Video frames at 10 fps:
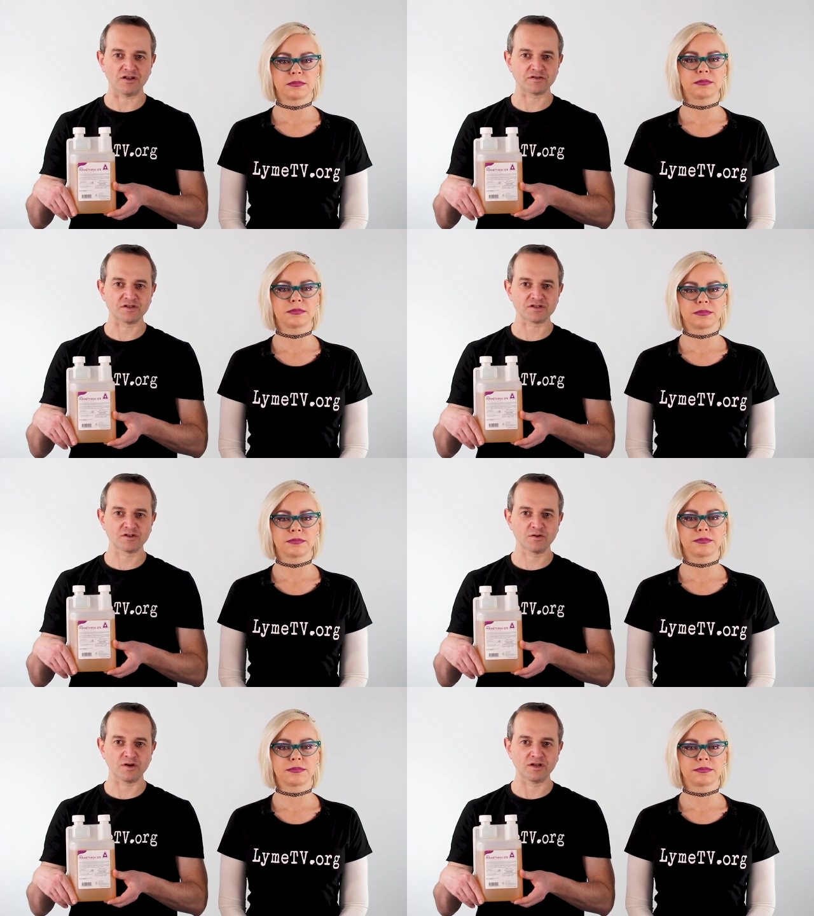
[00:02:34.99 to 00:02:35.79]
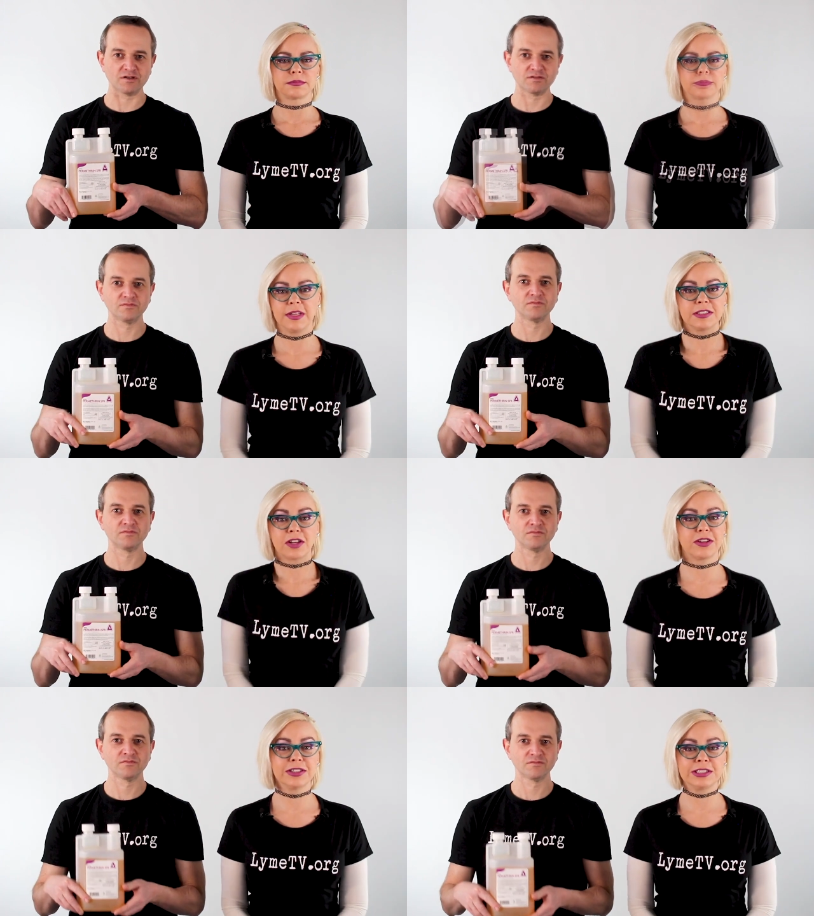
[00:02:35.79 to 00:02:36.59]
Speaker 1: all there is to it.
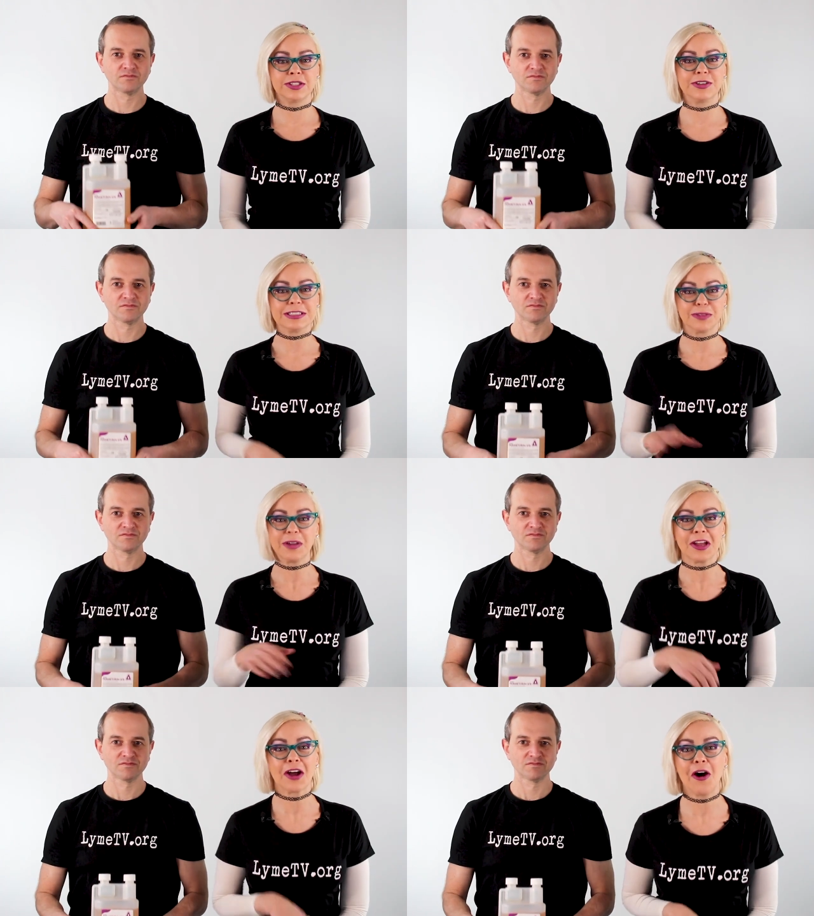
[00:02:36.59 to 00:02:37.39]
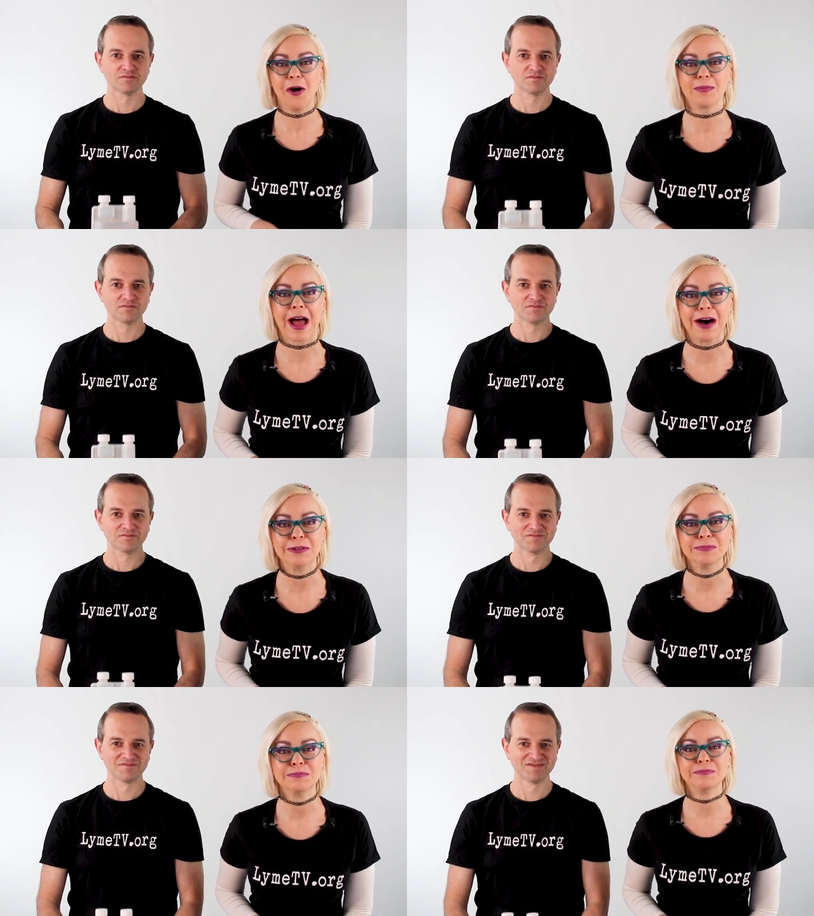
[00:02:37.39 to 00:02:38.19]
Speaker 2: That's all there is to it, so we can go home
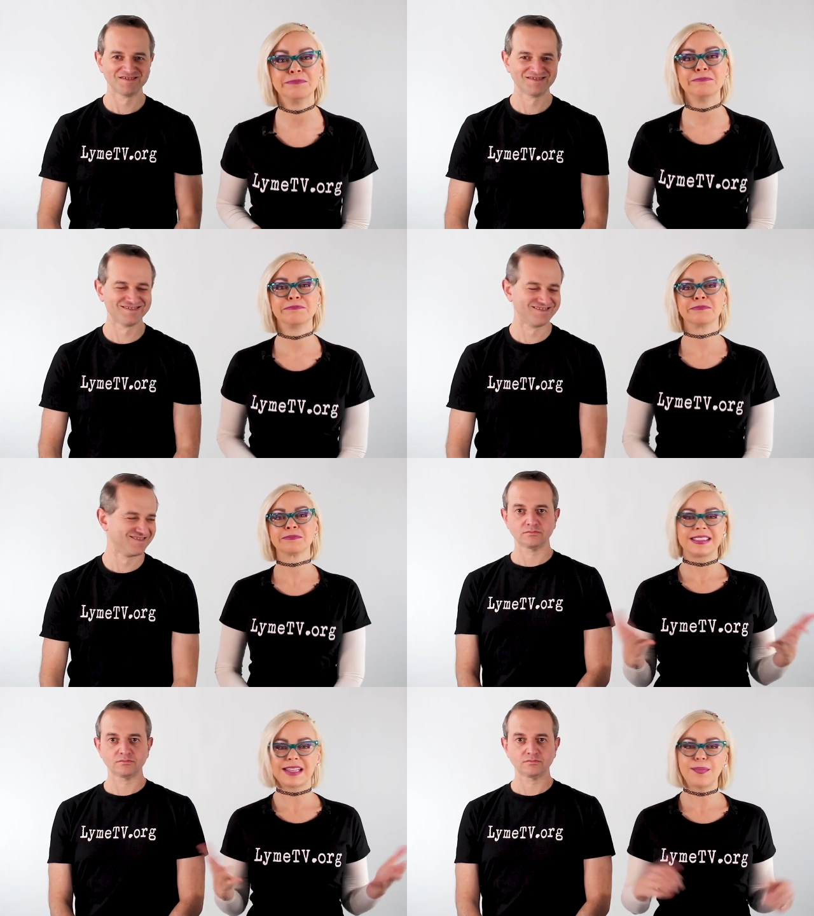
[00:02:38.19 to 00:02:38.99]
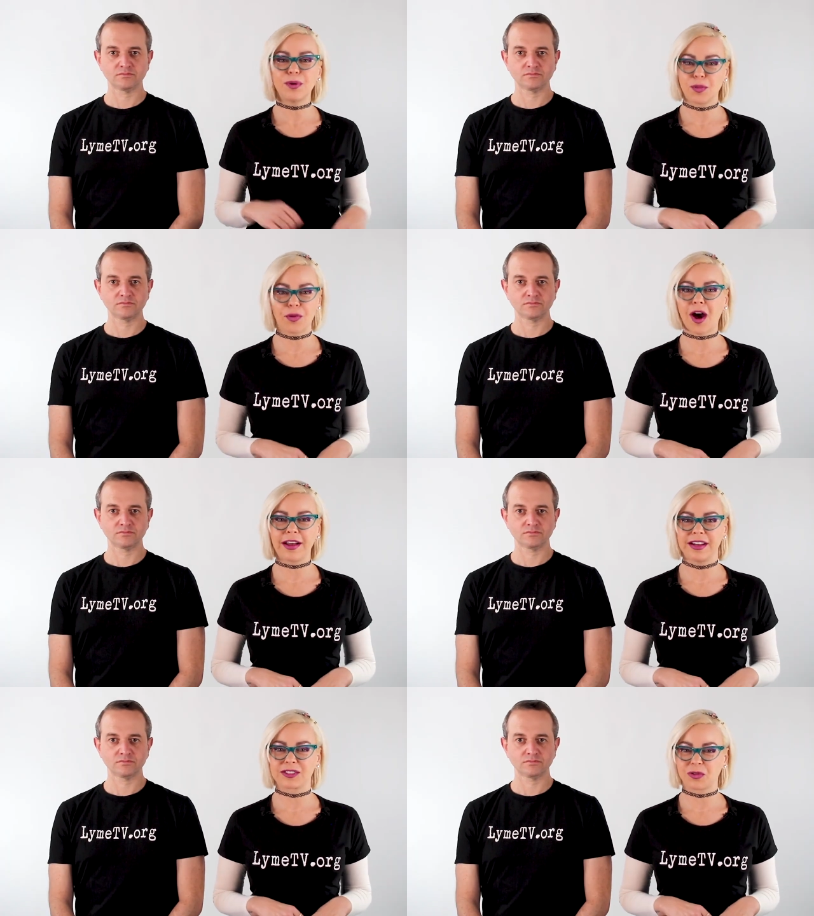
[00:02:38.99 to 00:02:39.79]
now. Simple
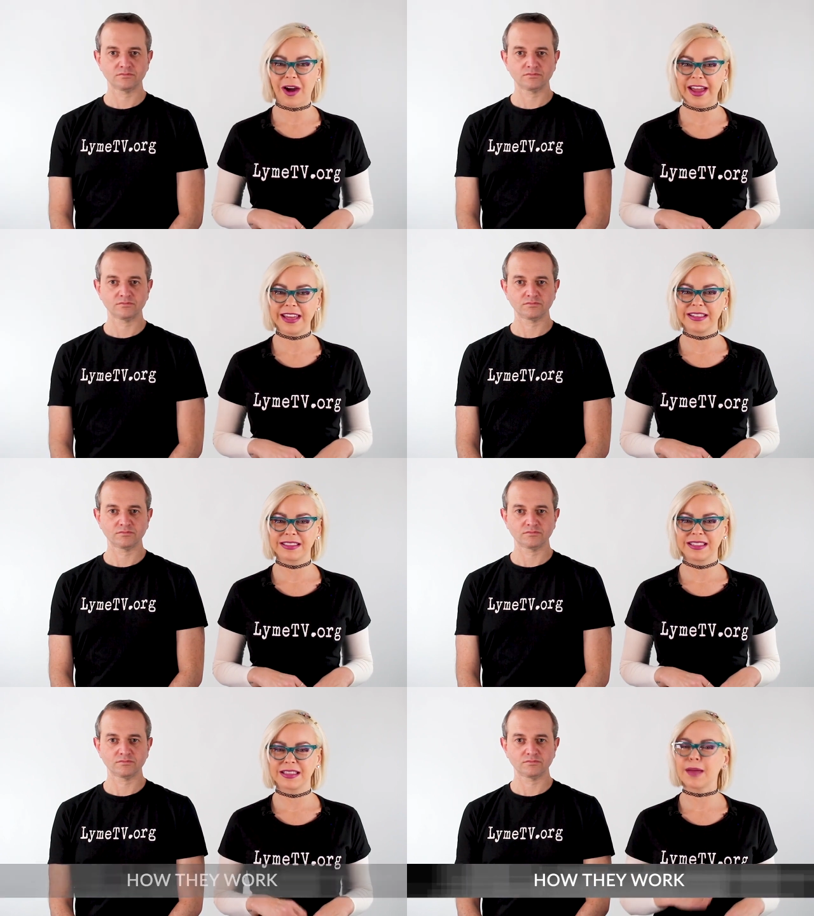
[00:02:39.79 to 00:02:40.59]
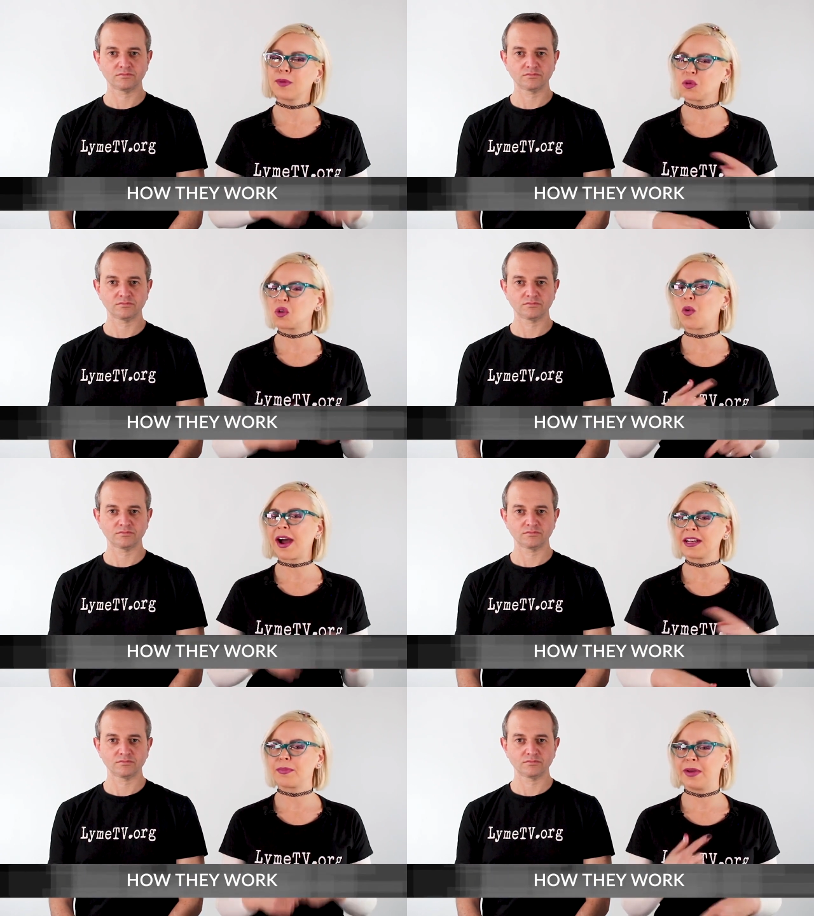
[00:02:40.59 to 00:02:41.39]
product, right? Let me
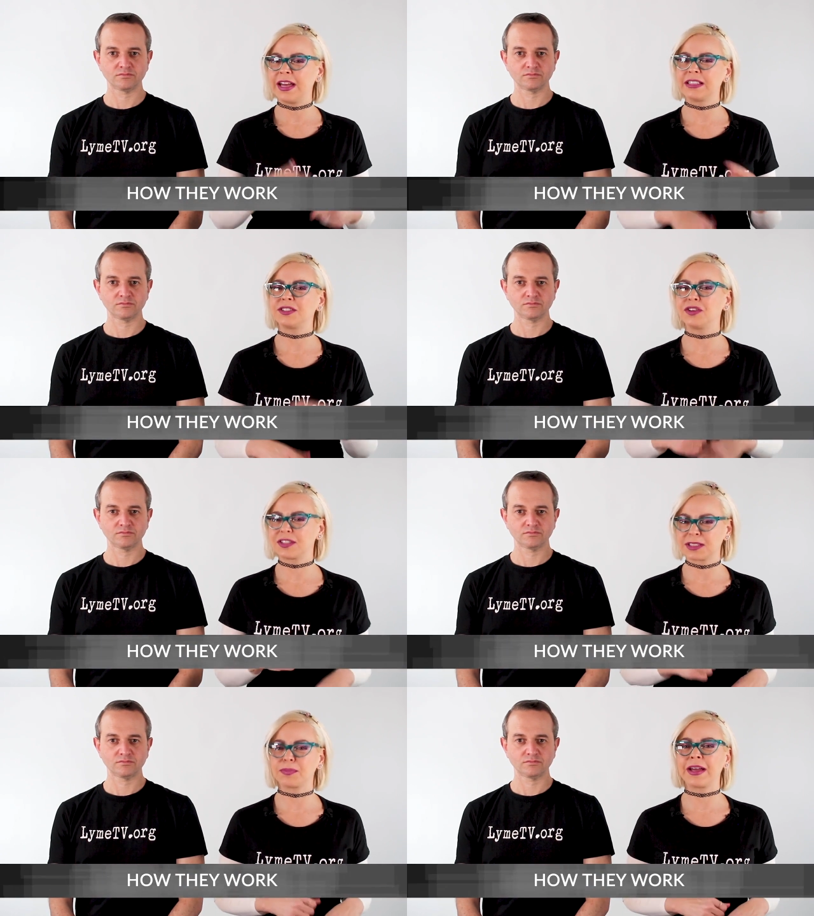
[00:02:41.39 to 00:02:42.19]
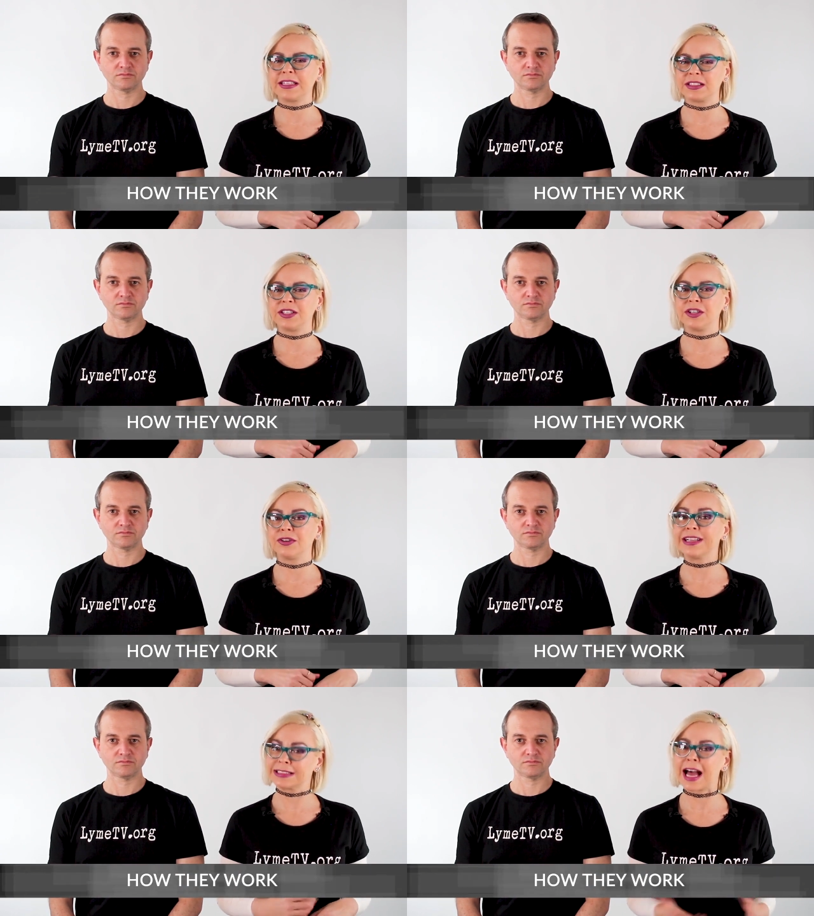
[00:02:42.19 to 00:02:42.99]
rewind a bit to explain to
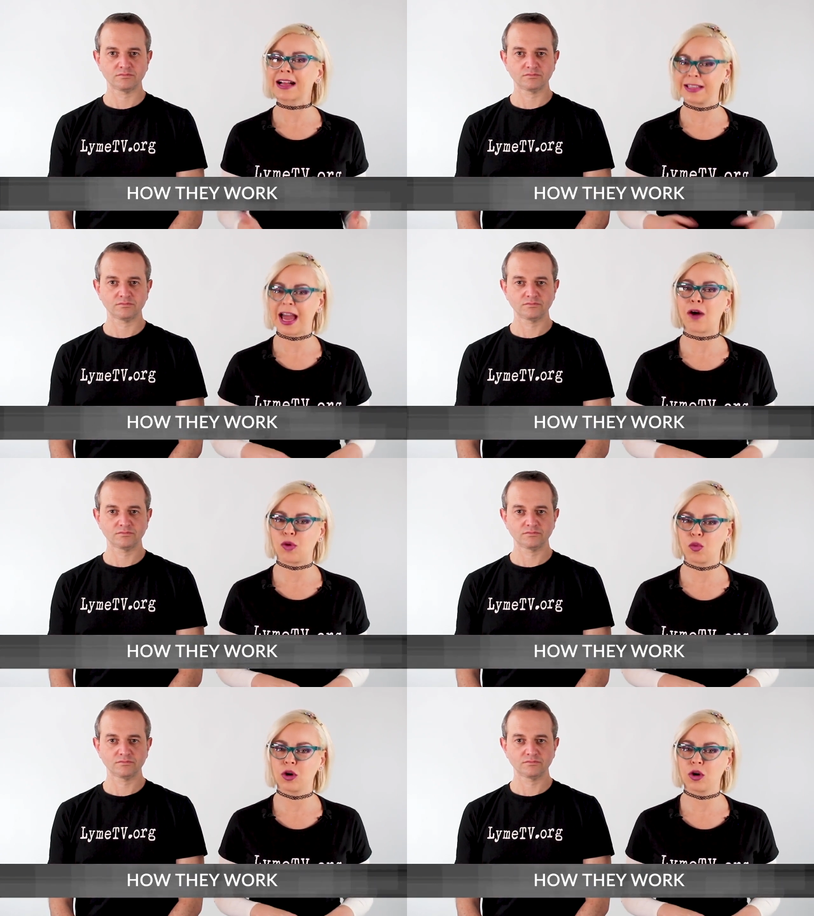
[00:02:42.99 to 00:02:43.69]
you exactly how it